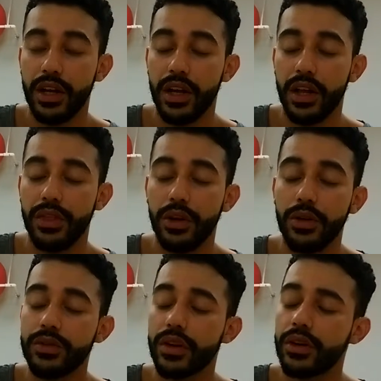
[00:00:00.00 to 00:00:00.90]
those
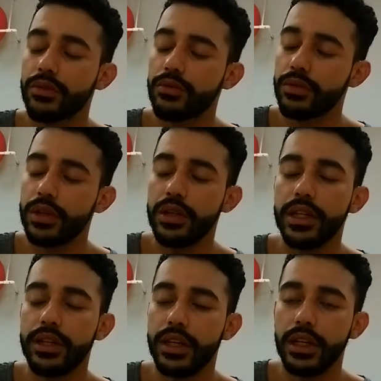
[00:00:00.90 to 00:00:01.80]
are really
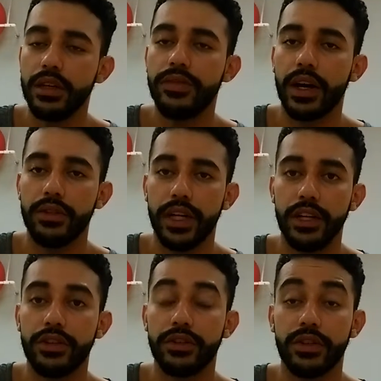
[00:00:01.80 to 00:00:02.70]
key
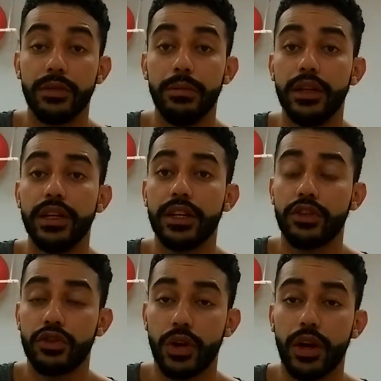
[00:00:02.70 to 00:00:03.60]
foundations to building a
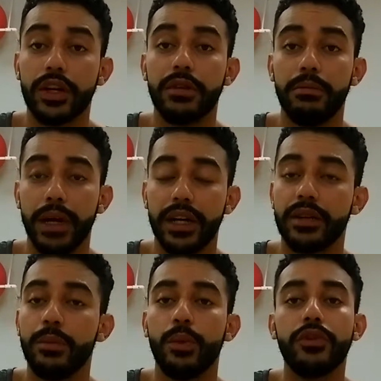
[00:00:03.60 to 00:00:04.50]
stronger, better,
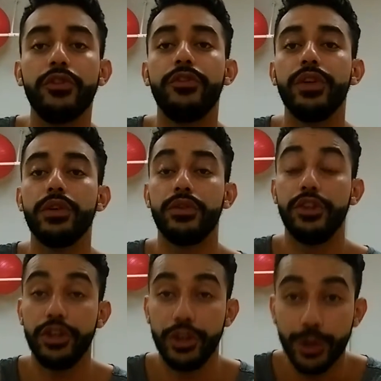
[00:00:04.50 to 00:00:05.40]
more fulfilled
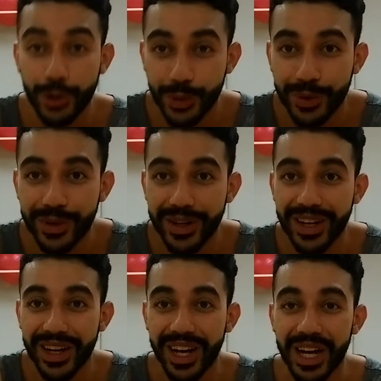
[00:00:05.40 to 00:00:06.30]
you.
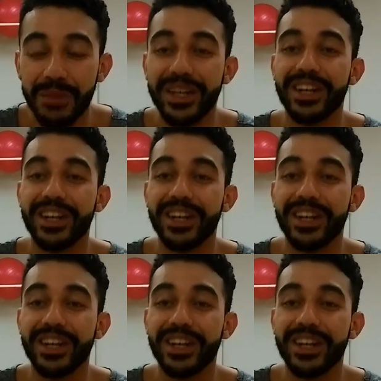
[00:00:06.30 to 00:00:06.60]
Because